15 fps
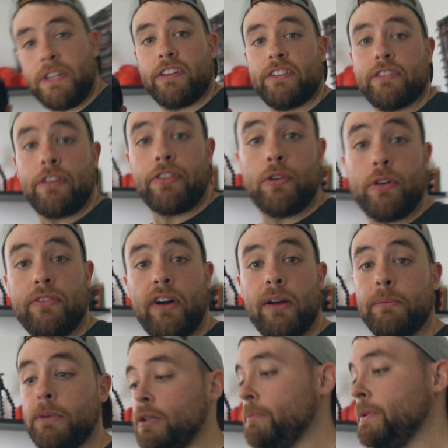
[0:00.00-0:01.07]
But this is a
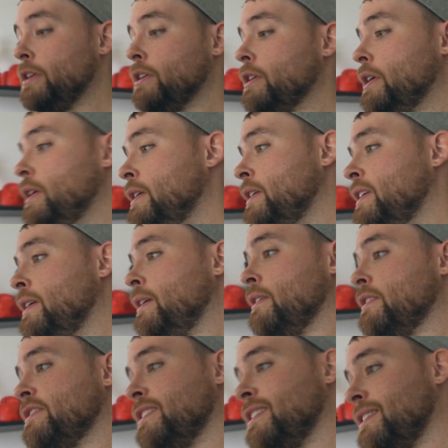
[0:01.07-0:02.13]
35mm
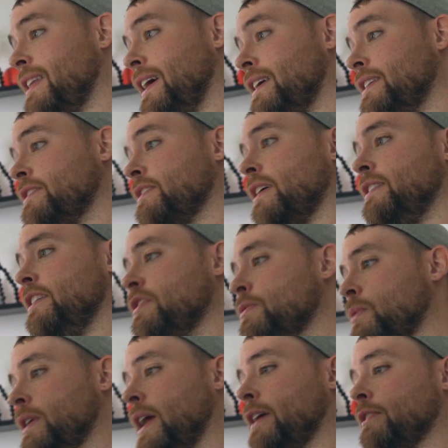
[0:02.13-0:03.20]
Cine lens, and
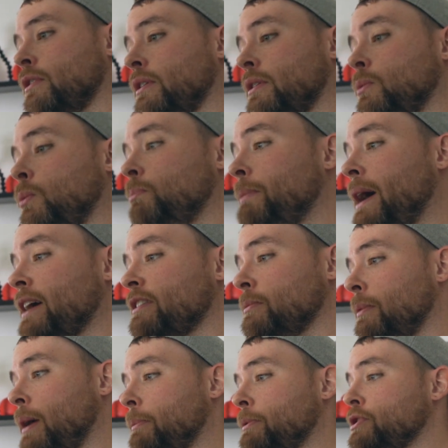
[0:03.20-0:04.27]
this one has a
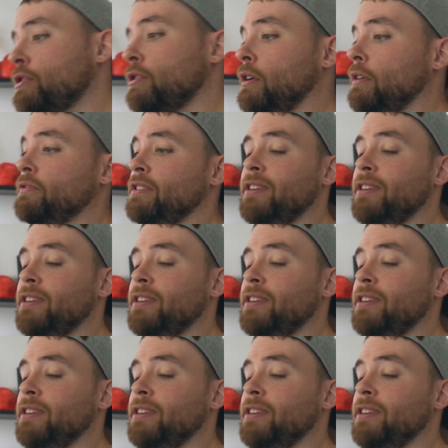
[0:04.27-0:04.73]
maximum aperture of